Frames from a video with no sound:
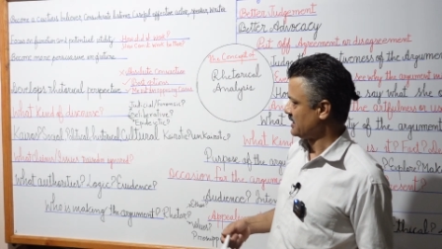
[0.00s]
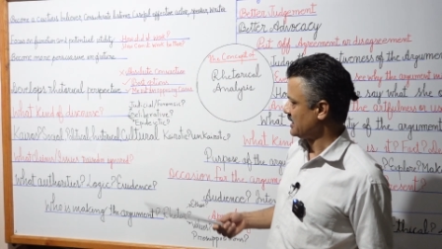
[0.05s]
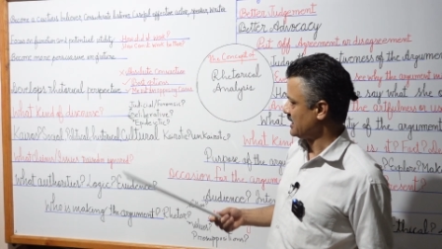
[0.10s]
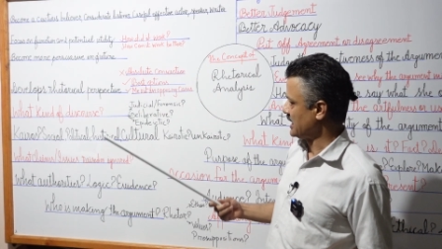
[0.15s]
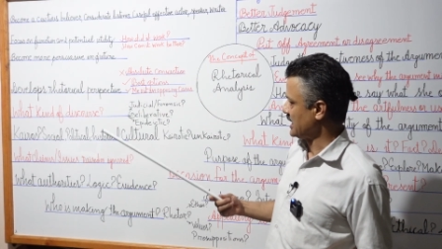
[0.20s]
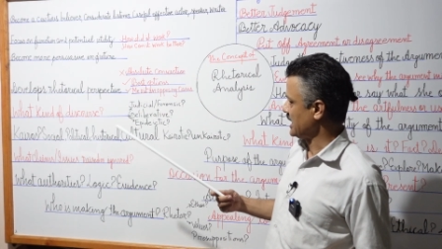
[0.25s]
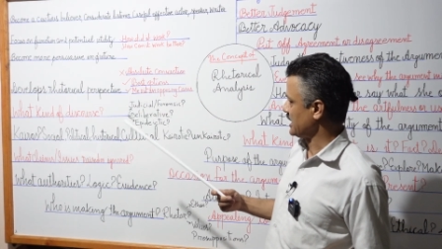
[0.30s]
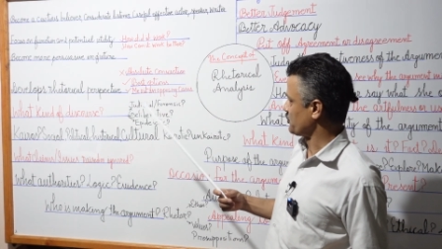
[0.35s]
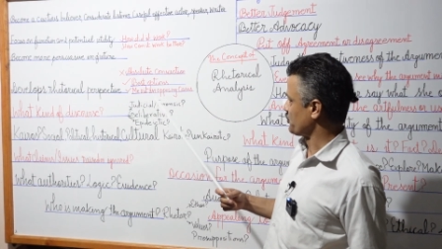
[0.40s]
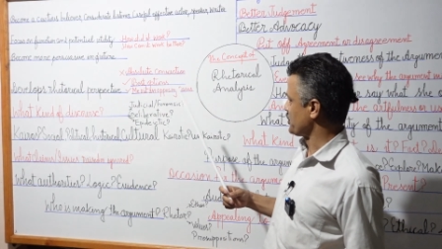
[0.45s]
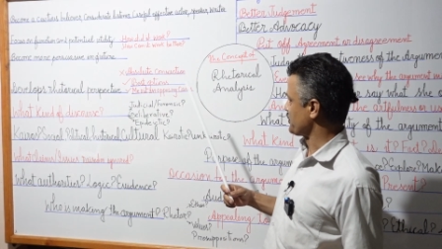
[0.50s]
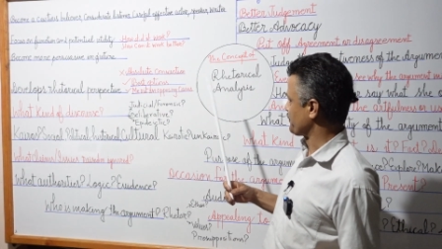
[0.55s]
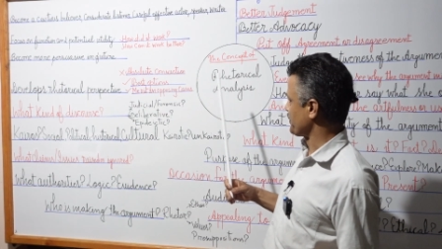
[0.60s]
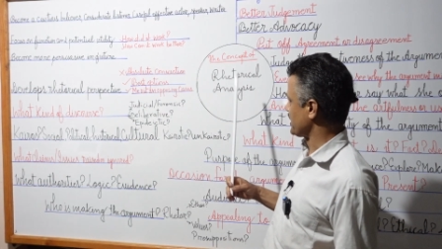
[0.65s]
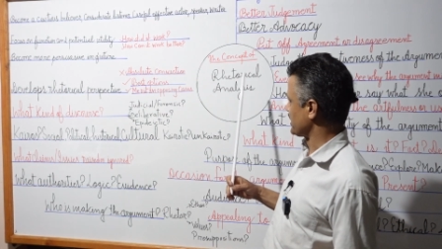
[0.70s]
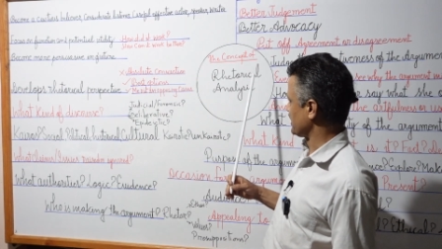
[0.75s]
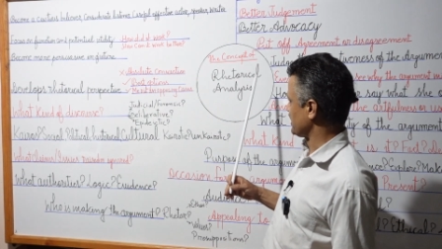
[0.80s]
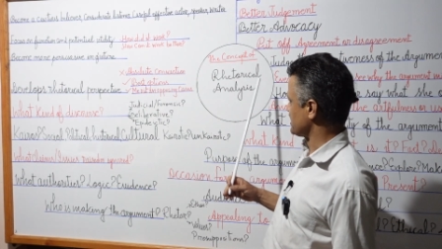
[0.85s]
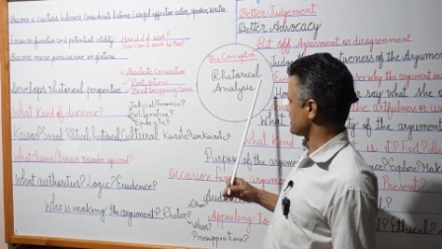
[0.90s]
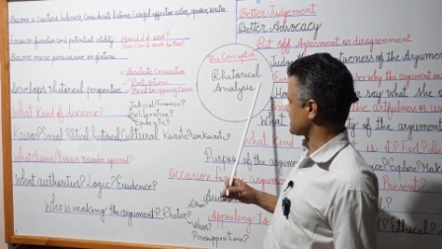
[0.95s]
and we
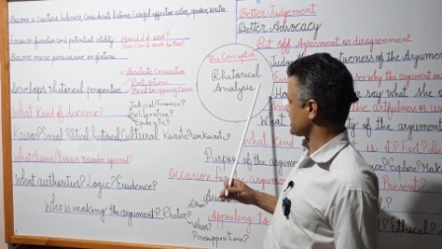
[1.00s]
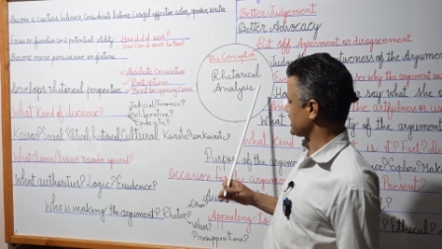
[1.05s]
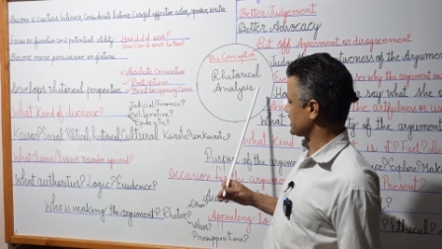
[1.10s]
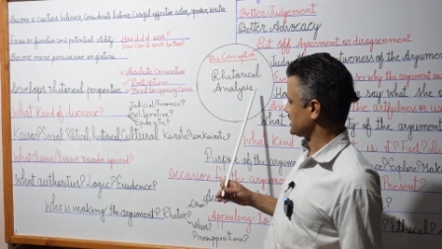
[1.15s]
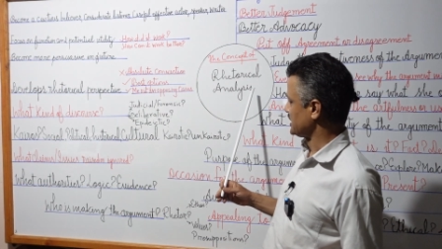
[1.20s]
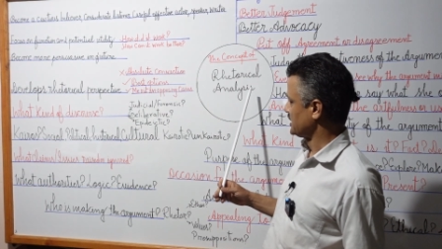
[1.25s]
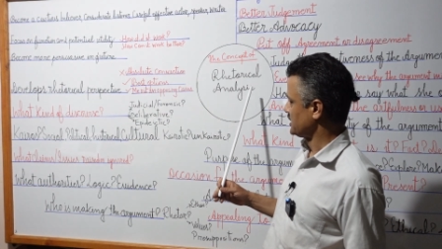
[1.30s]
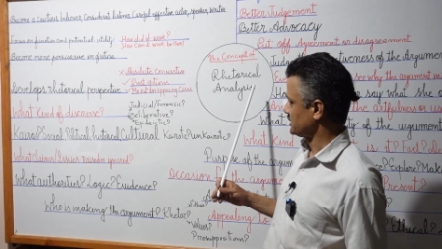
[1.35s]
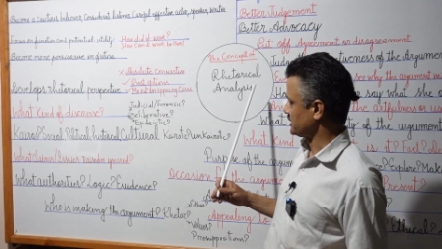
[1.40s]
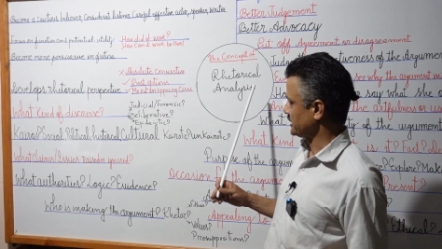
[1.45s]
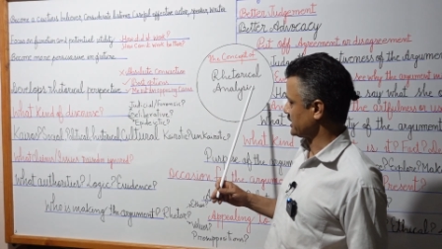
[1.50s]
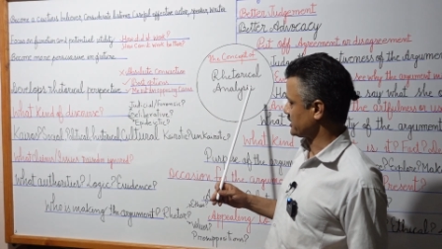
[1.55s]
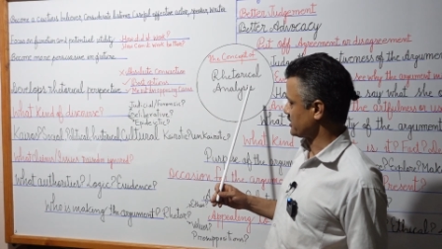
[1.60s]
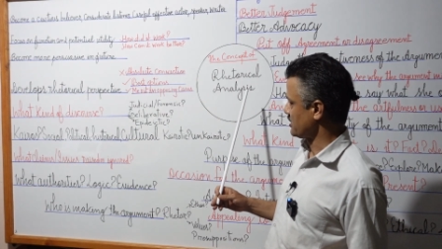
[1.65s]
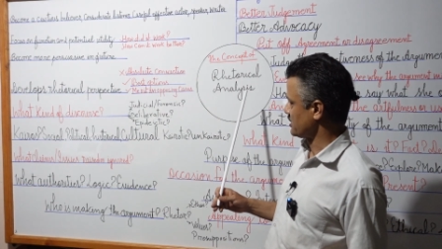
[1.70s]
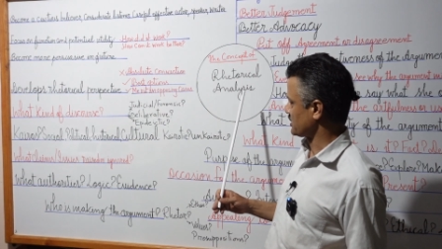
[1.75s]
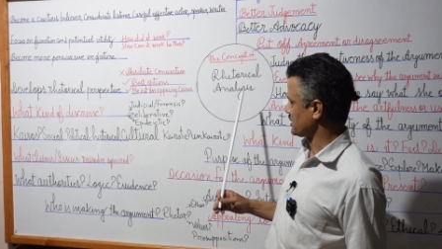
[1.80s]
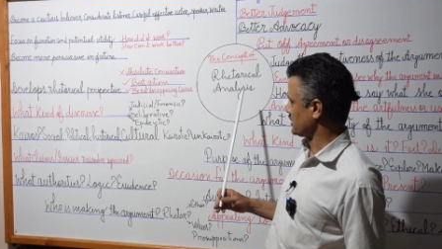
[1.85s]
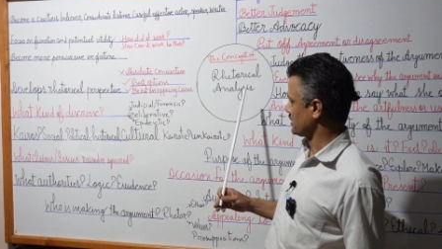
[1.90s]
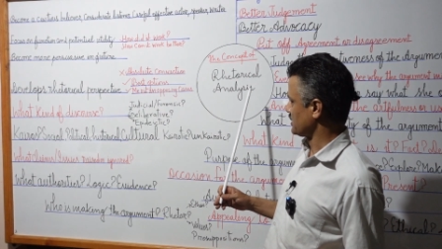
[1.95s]
finally said
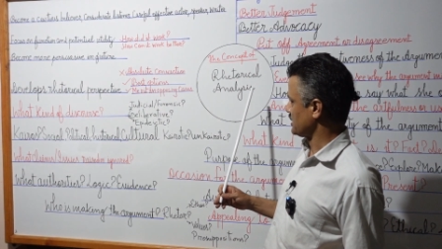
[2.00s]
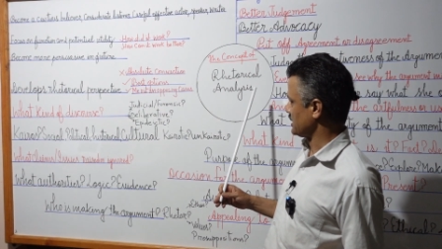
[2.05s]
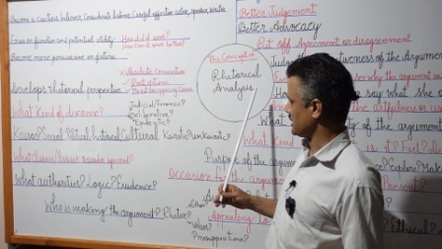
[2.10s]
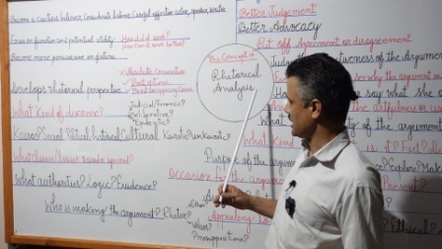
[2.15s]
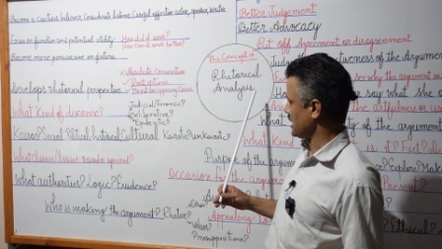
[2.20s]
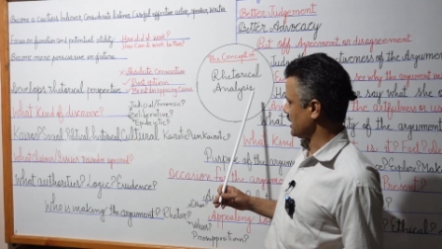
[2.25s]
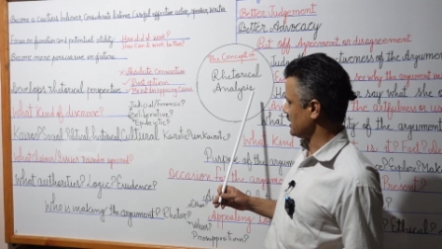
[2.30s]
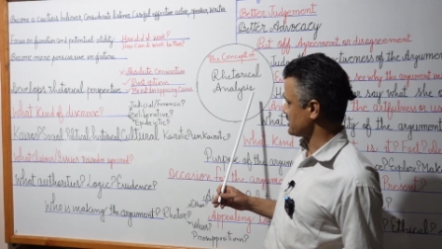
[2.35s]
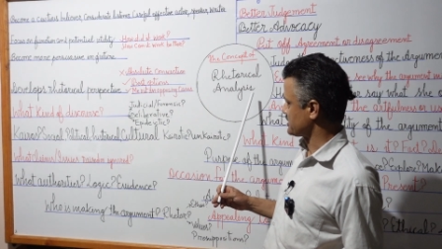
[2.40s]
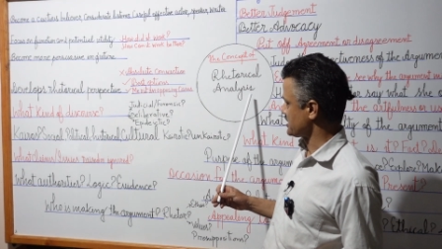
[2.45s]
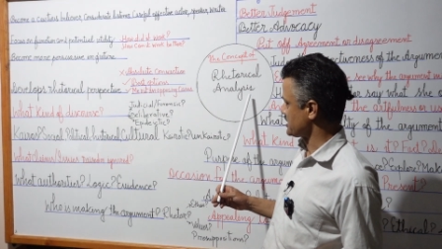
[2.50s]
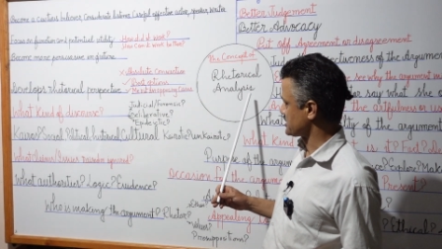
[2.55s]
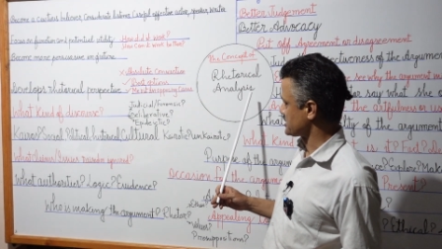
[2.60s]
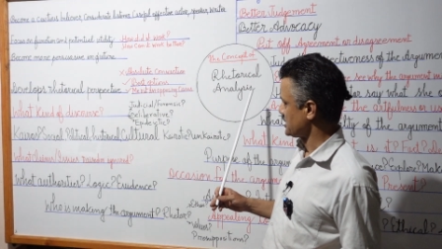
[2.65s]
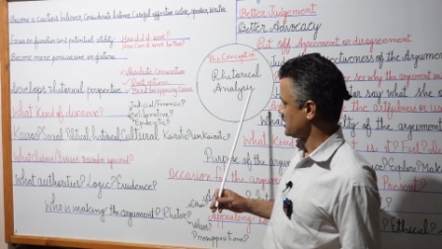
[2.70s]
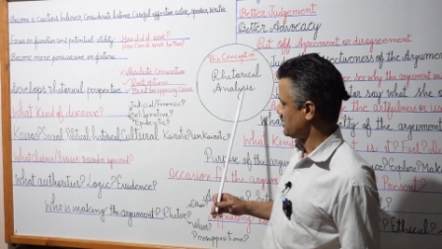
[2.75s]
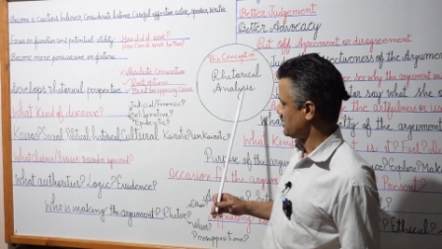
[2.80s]
rhetorical analysis